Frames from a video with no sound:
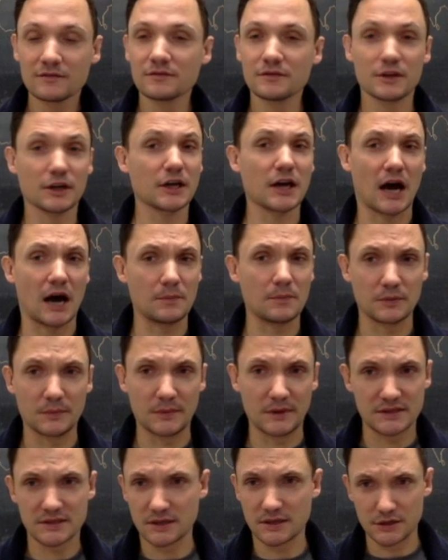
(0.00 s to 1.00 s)
the
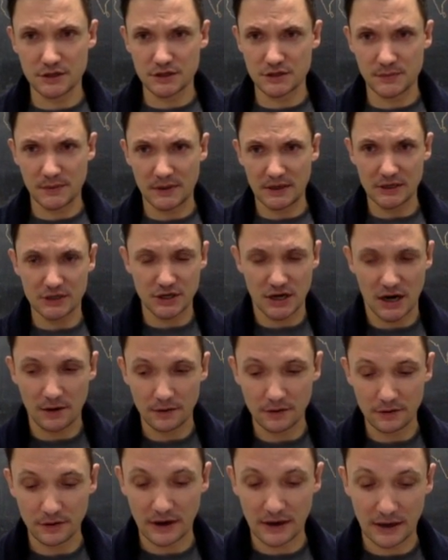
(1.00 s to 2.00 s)
compliments, they're just being
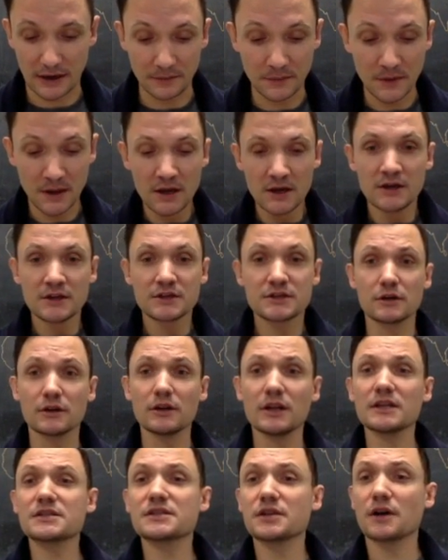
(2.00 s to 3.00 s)
showered right now. So
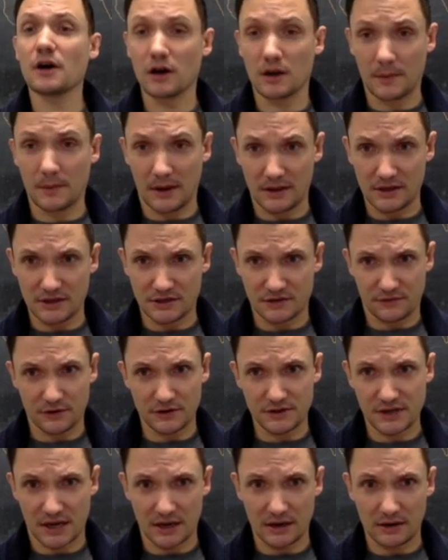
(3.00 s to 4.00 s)
let's talk about this for a
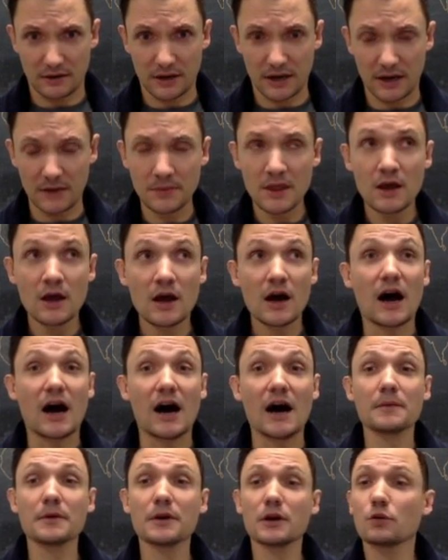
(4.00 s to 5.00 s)
second, okay?
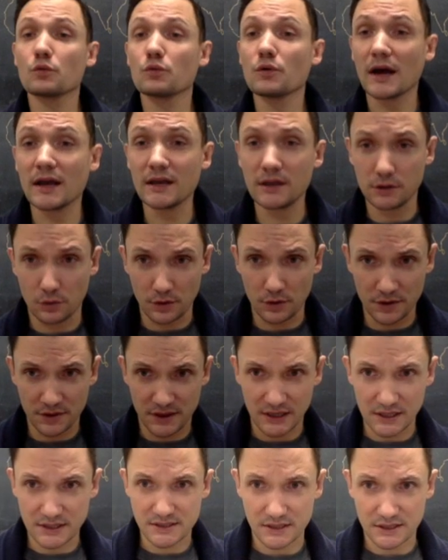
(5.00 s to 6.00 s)
I'm going to write your
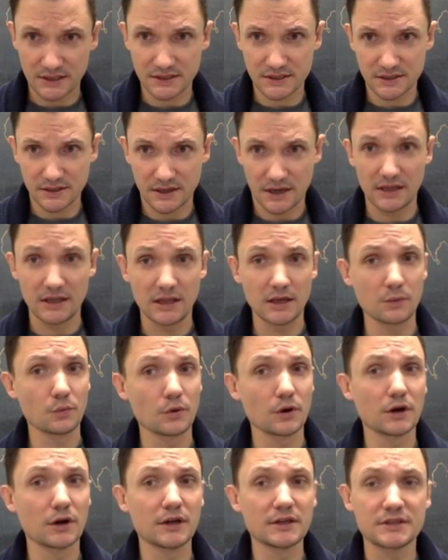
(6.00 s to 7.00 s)
thesis, and then
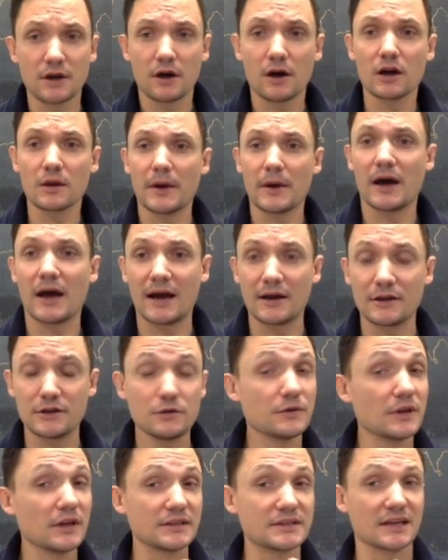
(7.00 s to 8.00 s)
we're going to talk about how
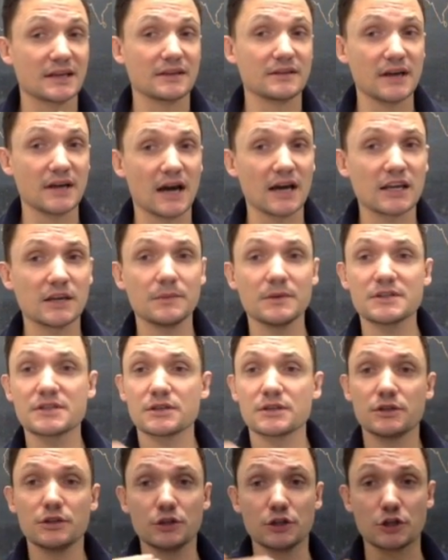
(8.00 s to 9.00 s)
you then take
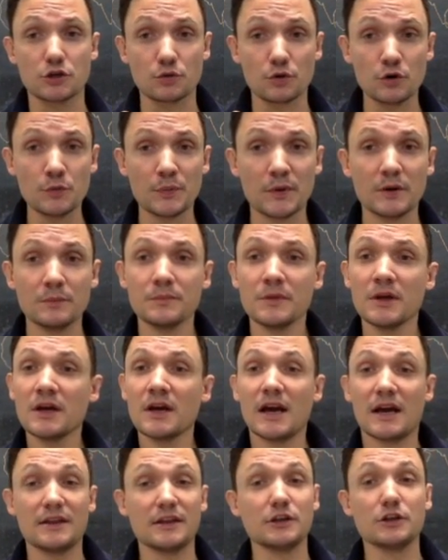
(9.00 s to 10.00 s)
documents, you group them,
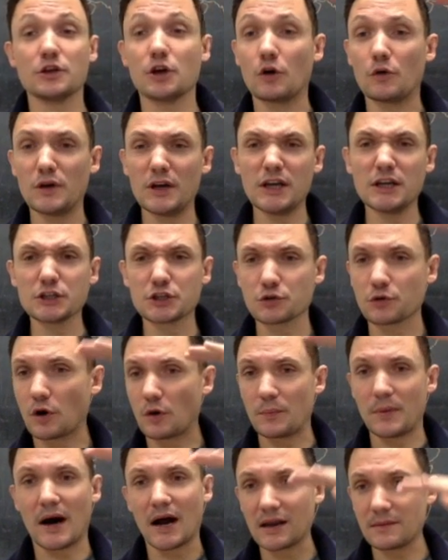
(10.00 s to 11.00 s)
and then you go intro,
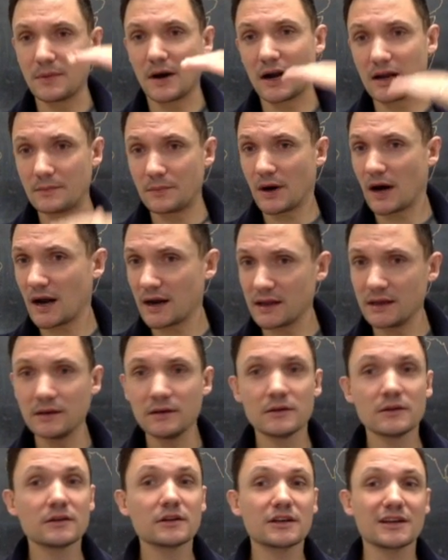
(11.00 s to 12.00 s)
body, body, body,
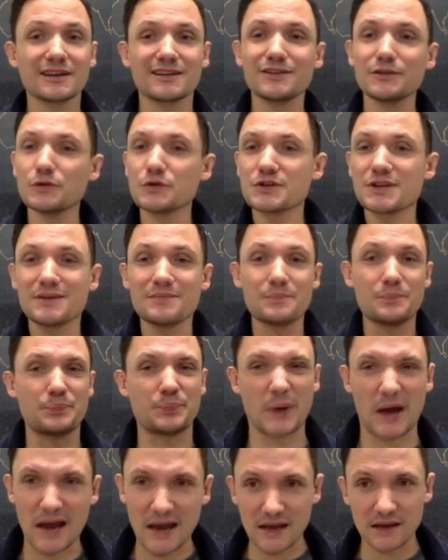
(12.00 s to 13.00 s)
conclusion,
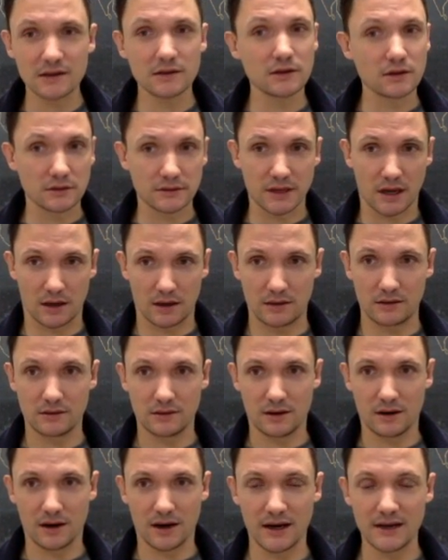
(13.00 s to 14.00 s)
bang, you're done,
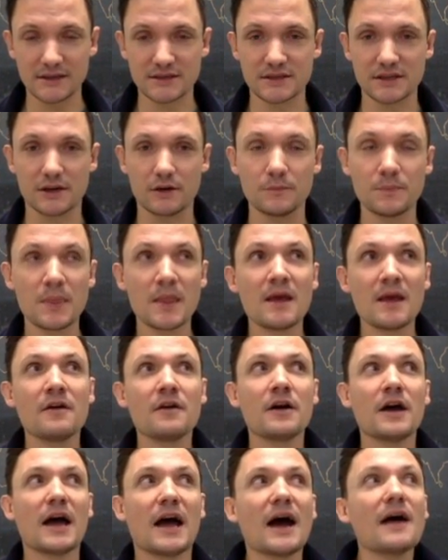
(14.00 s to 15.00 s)
all right? So
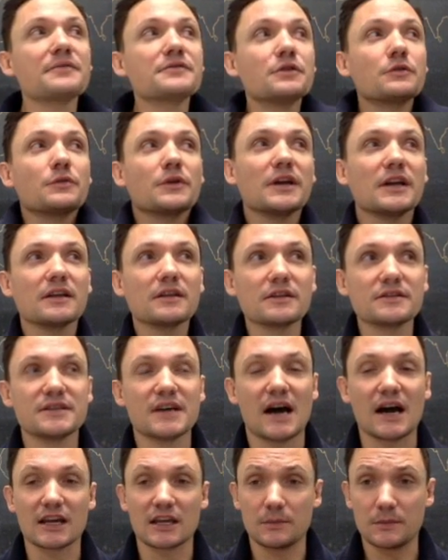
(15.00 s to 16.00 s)
after reading the
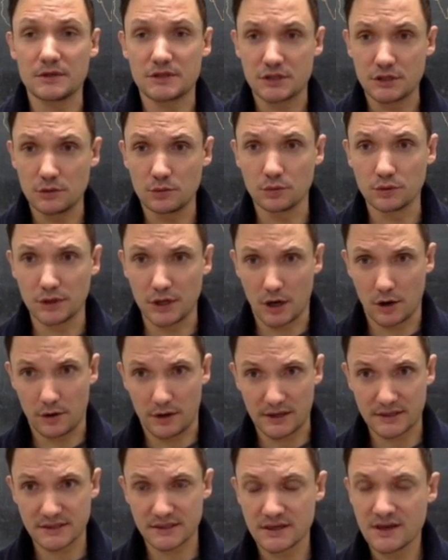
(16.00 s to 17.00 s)
documents, you will
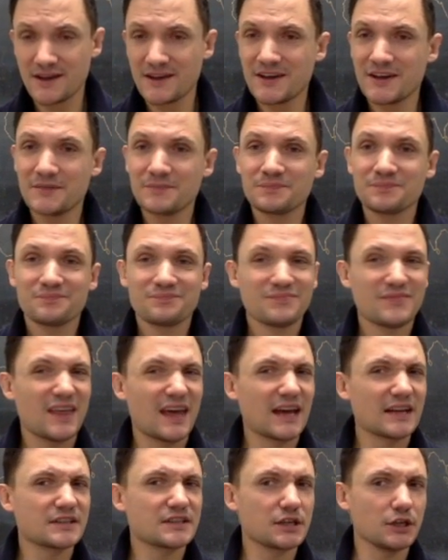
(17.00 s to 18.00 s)
notice
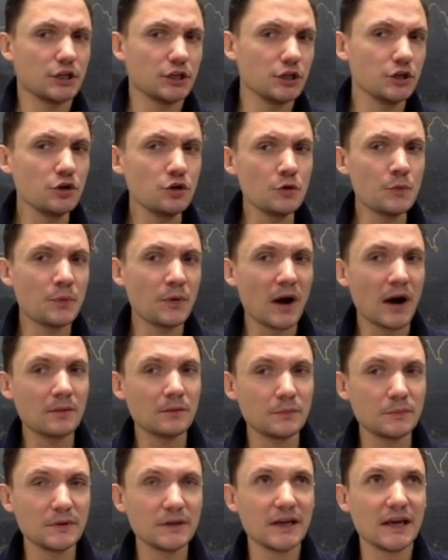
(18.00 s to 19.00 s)
that to you,
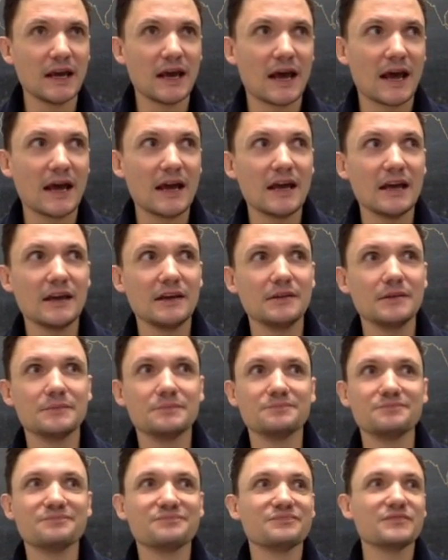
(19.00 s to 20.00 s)
probably a
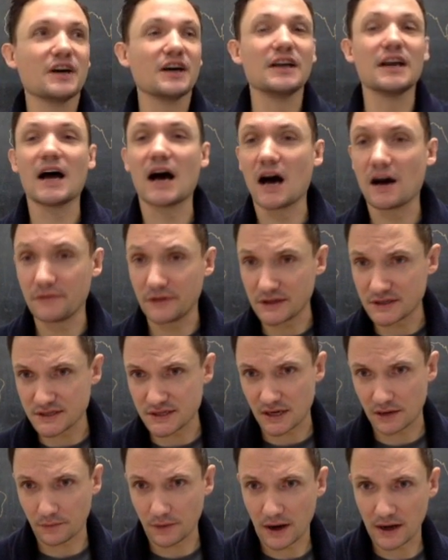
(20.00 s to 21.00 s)
novice
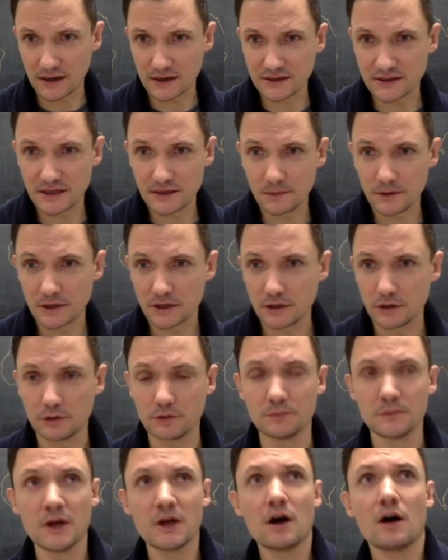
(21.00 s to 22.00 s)
at writing a
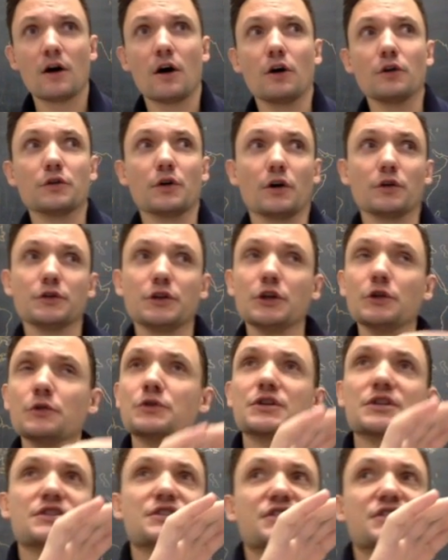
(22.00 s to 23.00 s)
DBQ, you just